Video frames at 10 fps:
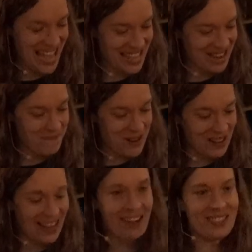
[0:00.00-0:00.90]
They
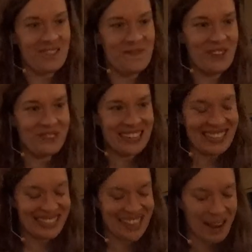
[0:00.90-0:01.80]
pull out the
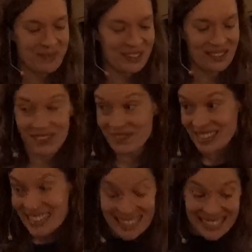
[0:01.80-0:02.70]
15th chapter of
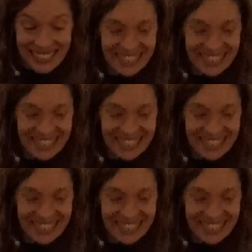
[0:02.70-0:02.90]
Leviticus,